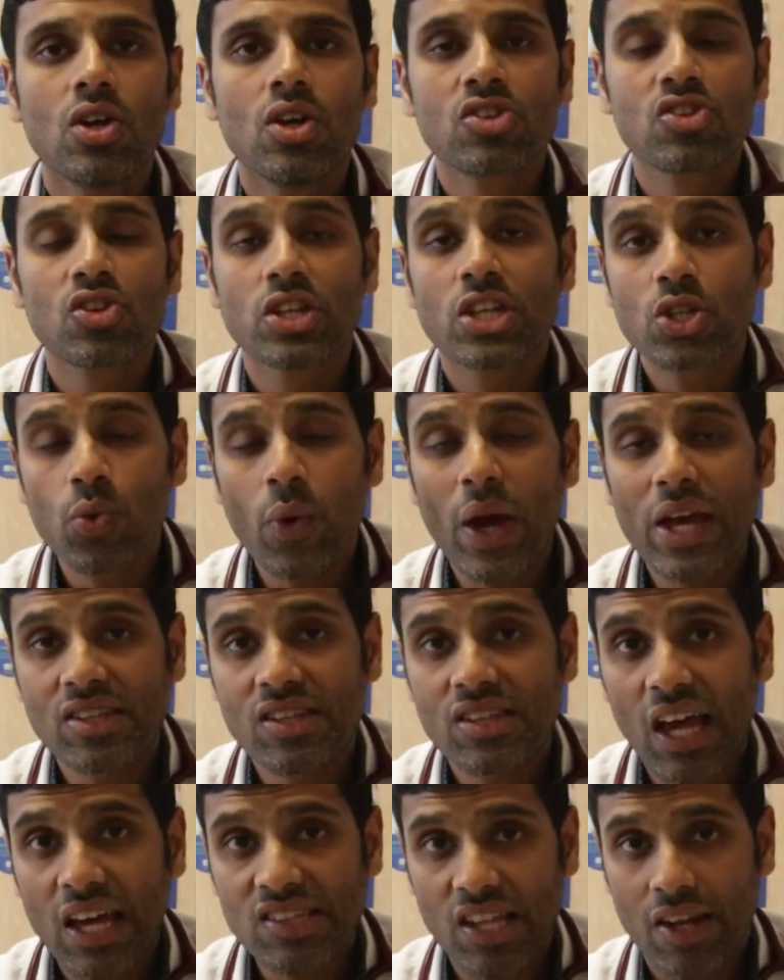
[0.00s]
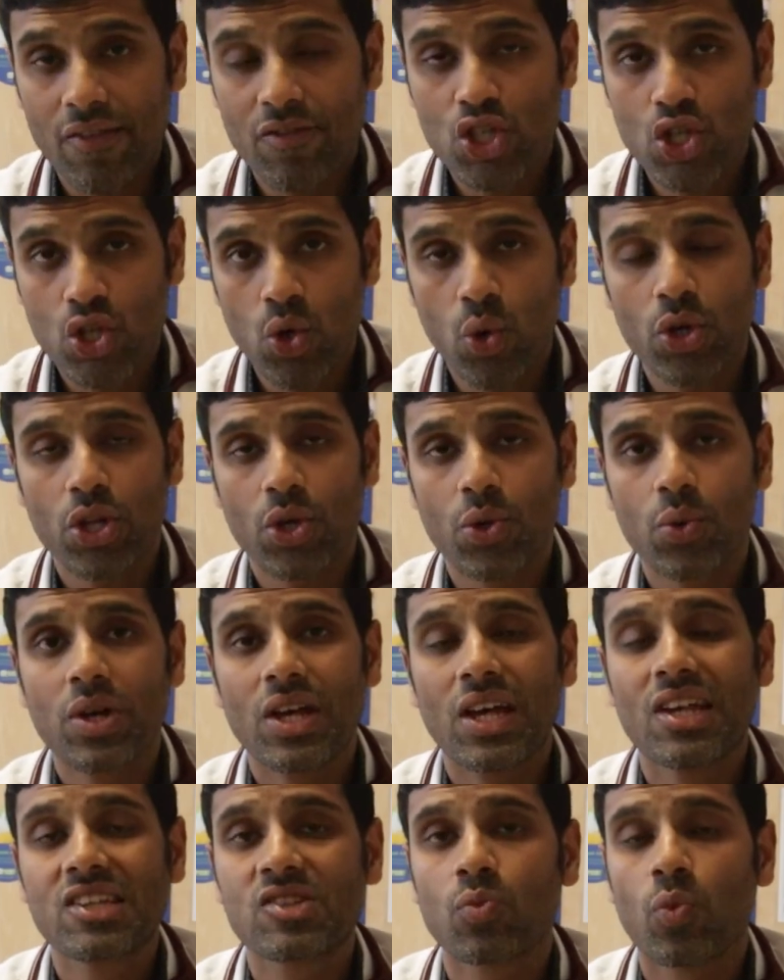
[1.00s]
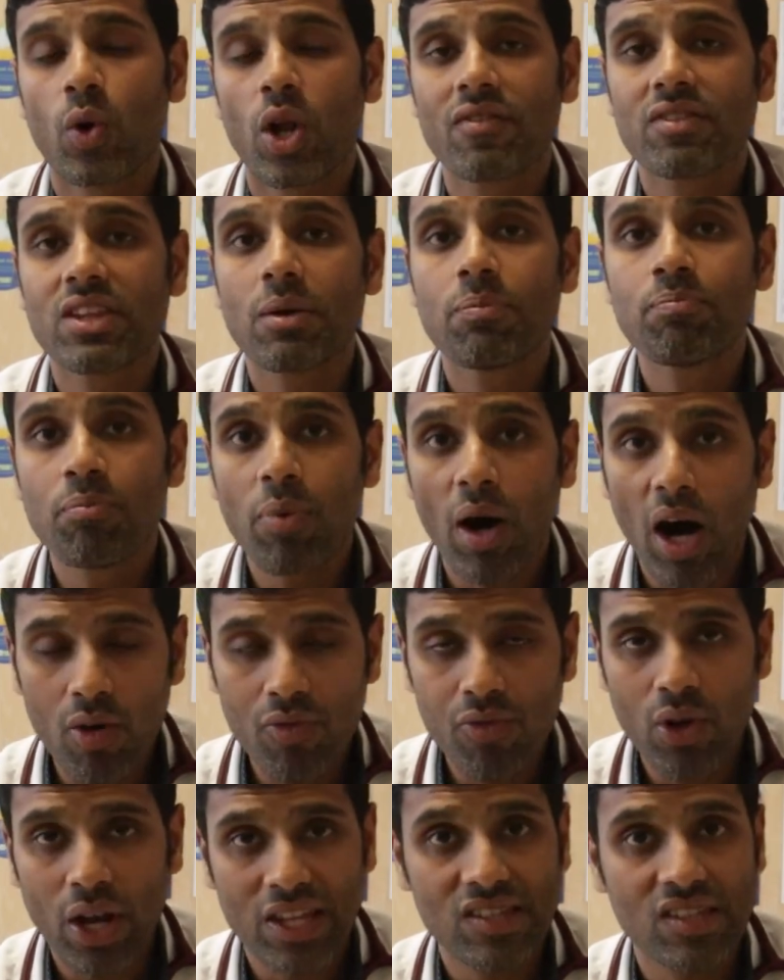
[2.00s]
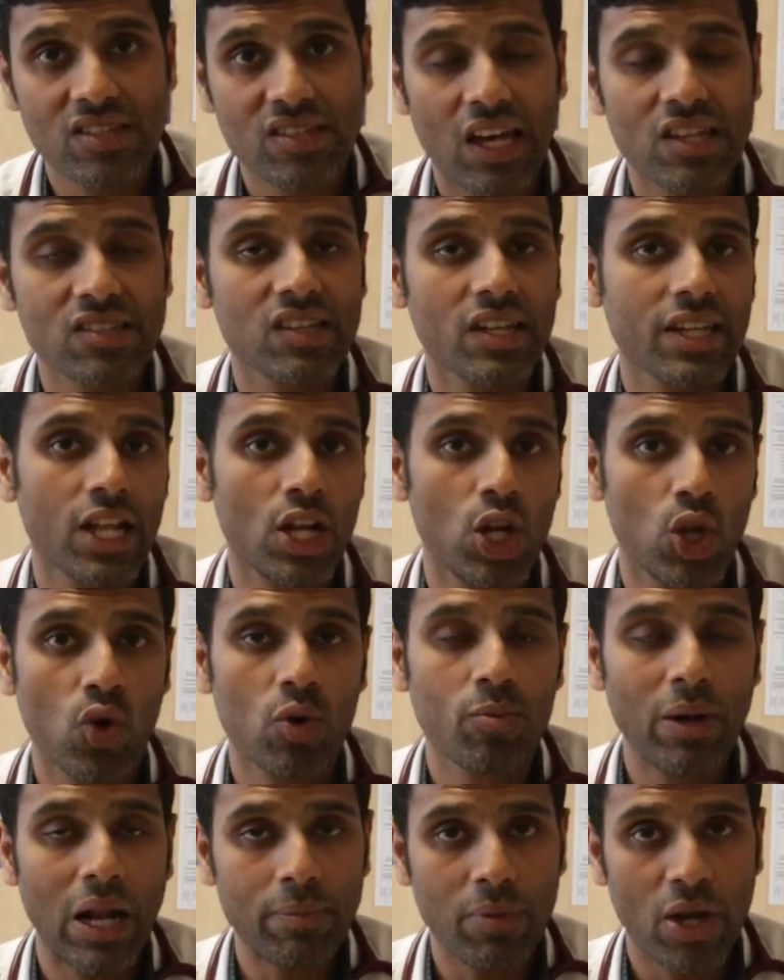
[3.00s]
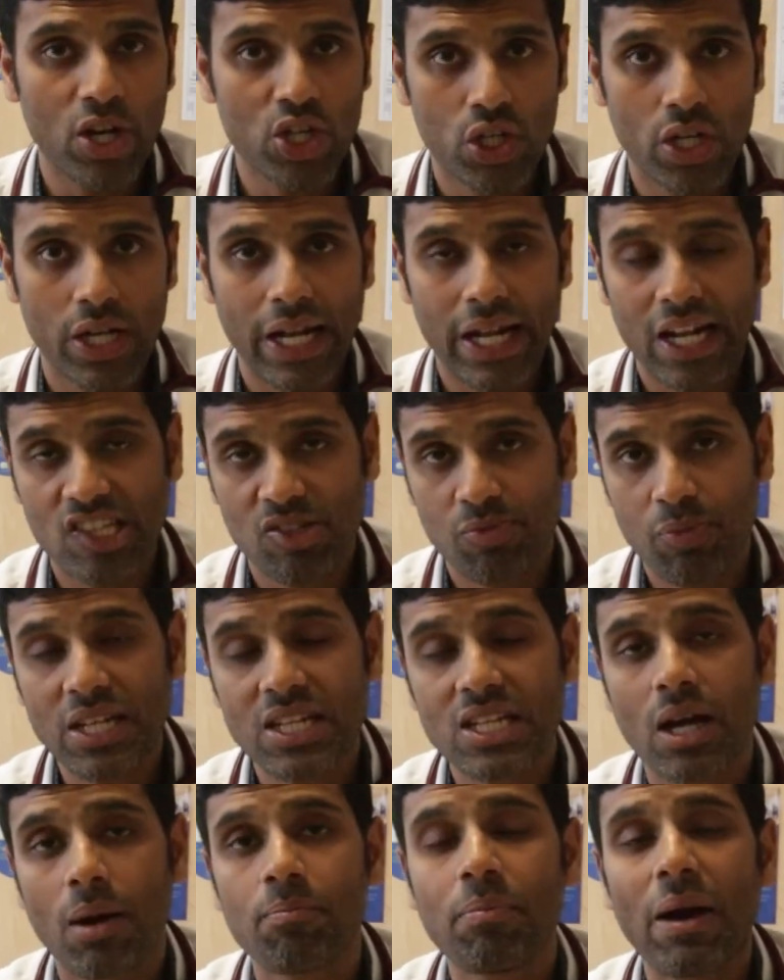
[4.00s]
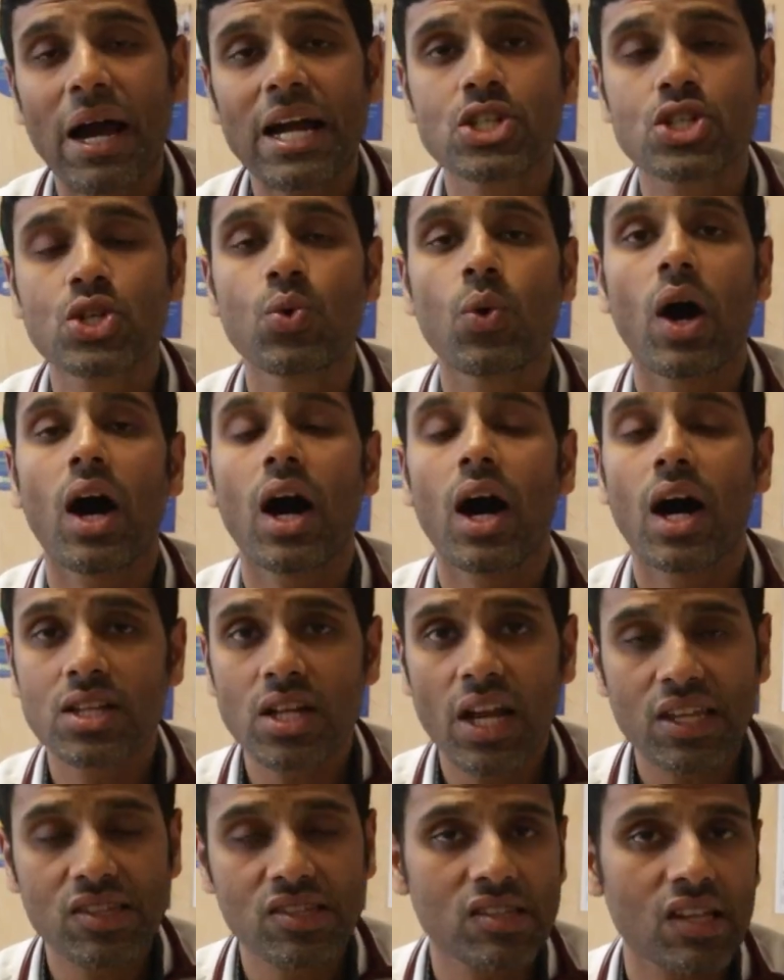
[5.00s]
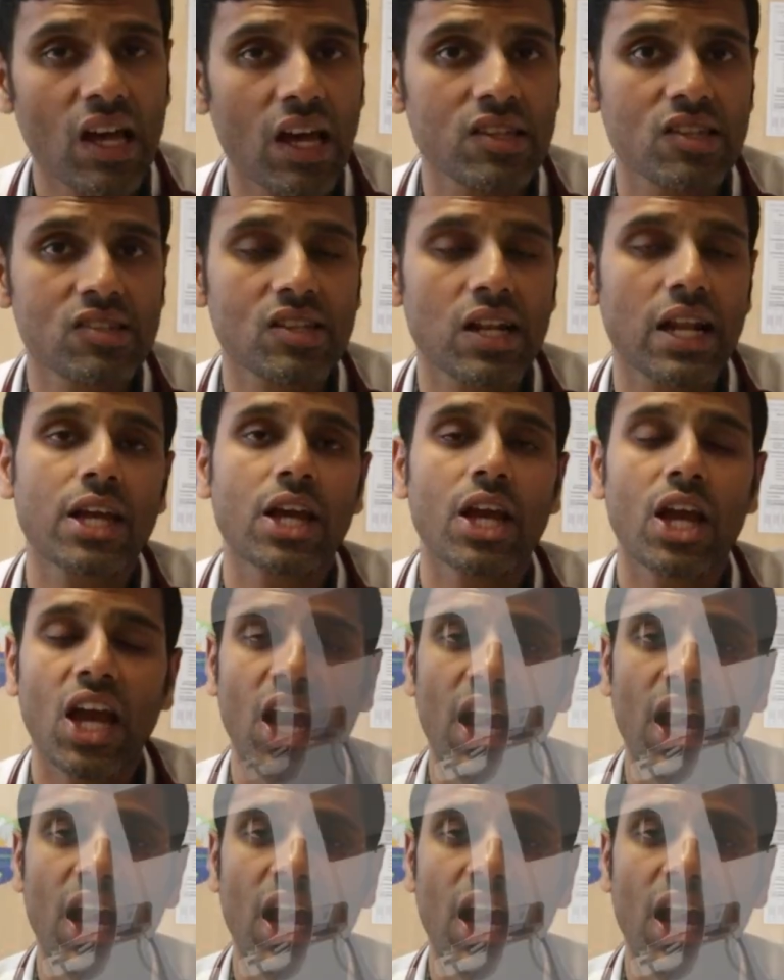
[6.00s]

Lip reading: So the 2 exercises that I've showed you is one of the powerful exercises that can lower blood pressure and has been compared to other exercises like